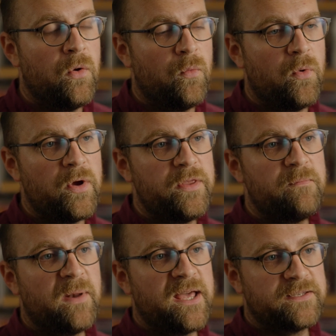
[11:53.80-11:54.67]
What other
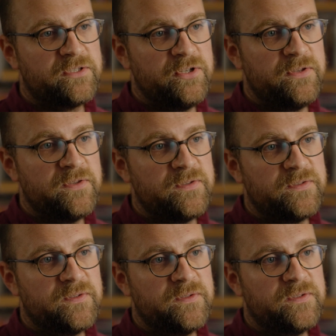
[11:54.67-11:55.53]
black
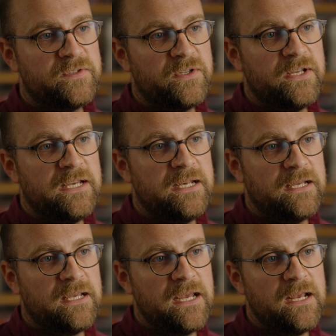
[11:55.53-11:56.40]
students studied
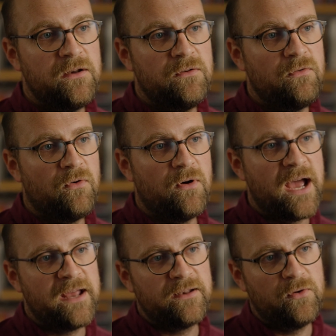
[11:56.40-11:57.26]
in or
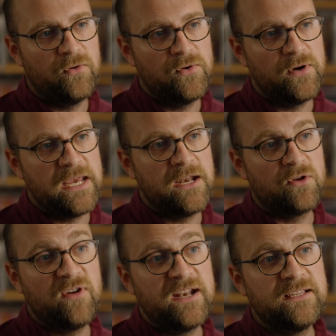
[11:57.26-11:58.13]
at or in
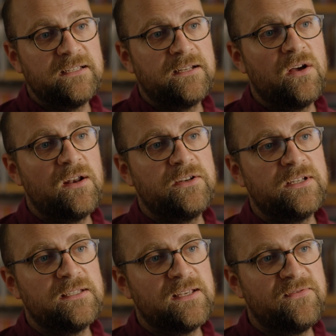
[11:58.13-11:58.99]
accredited
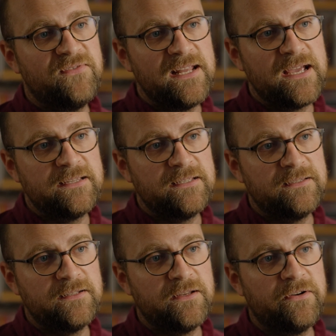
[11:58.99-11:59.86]
colleges affiliated
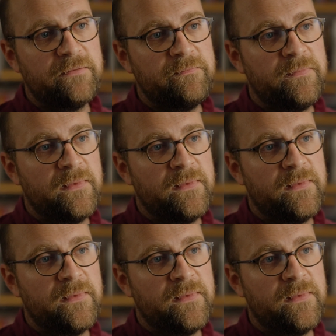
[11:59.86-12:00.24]
to Durham?